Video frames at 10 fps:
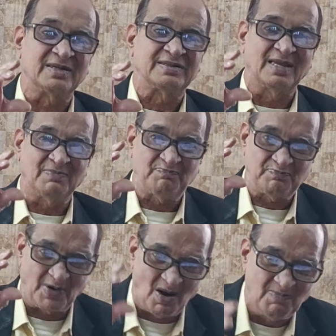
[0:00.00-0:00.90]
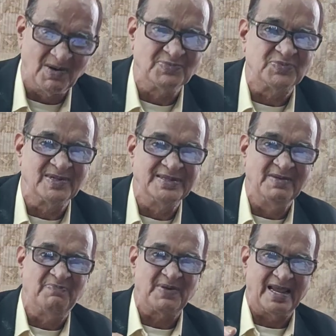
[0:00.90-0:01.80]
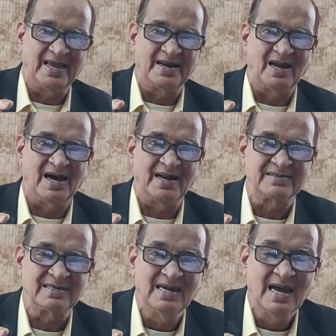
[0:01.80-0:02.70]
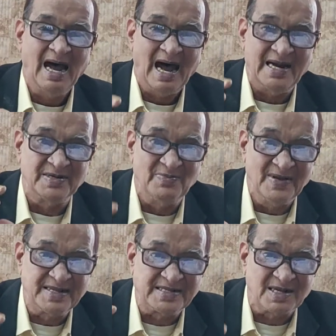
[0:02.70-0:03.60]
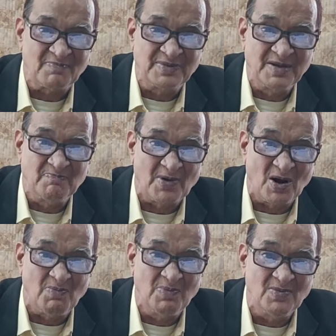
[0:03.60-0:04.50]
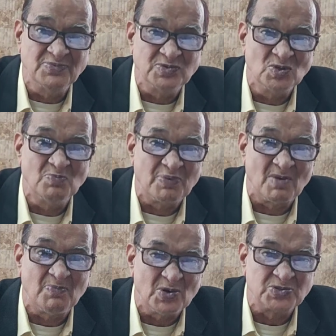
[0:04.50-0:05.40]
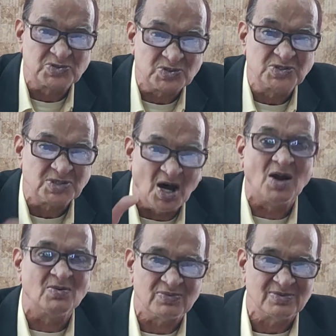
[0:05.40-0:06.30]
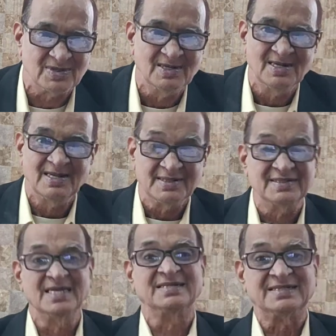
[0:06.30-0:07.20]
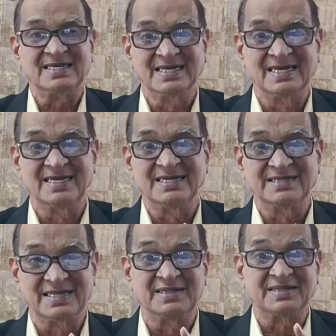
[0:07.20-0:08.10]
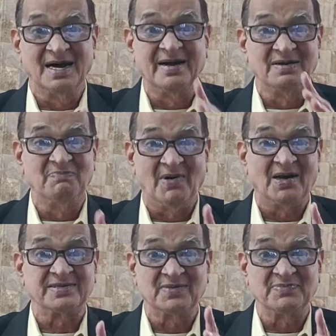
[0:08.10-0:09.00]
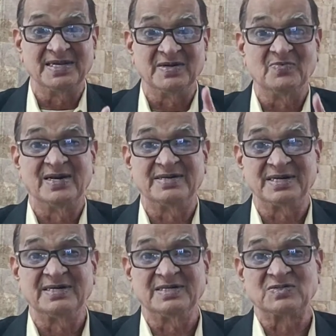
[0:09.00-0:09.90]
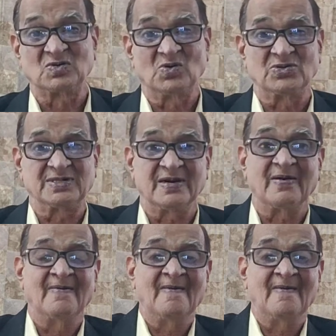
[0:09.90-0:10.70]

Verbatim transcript: are the problems with the prior art and which of the problems you propose to solve. This is the third part of the invention disclosure.